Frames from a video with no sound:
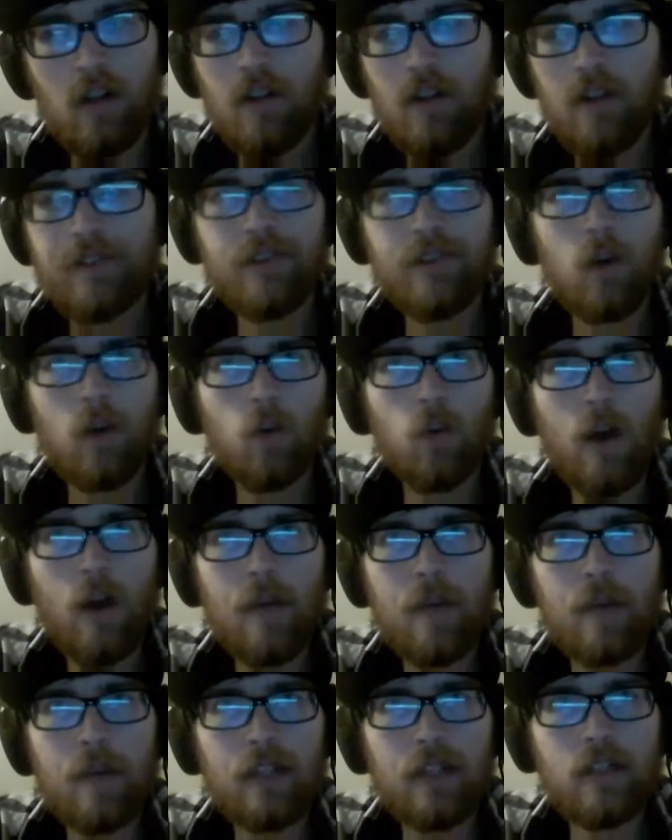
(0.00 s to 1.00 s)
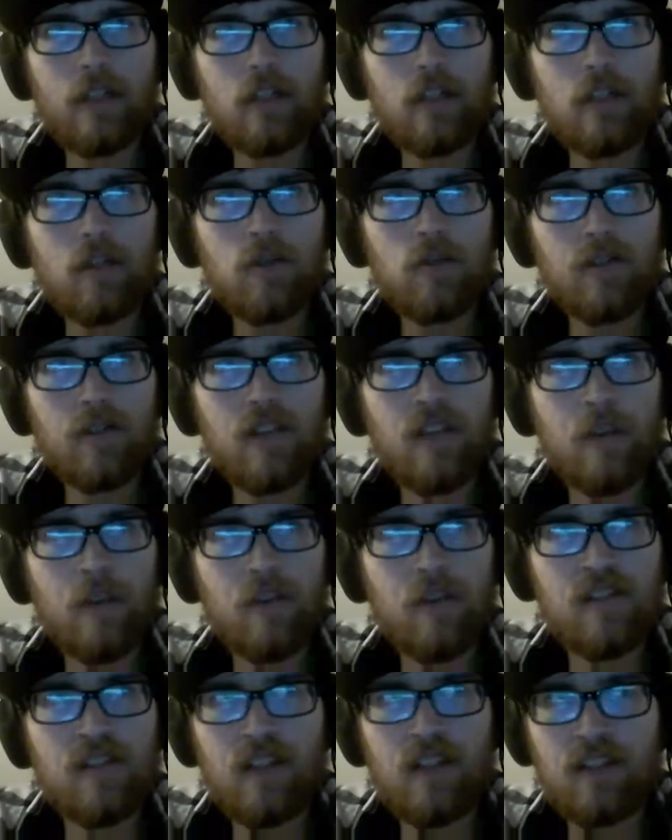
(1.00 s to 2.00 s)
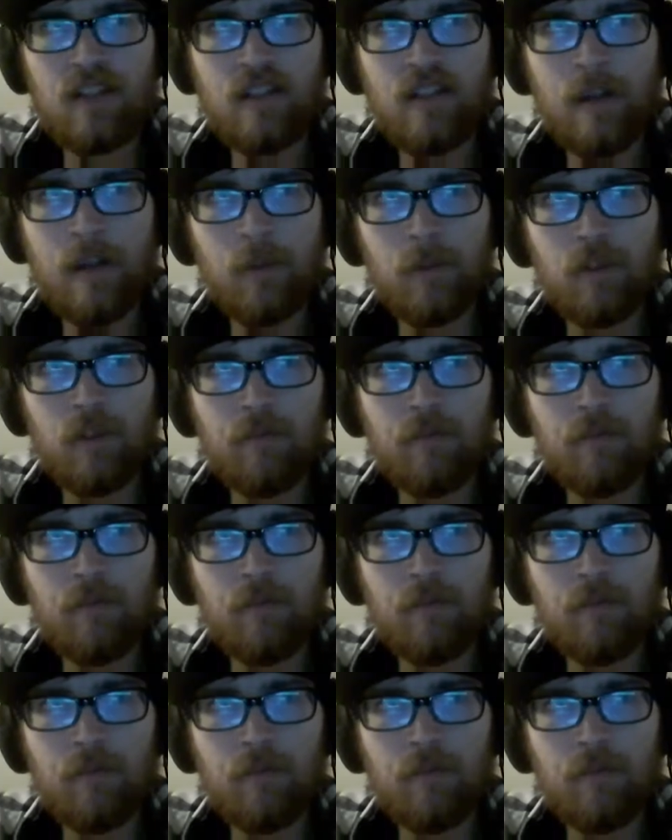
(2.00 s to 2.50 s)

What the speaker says: So why am I going to use him as an example of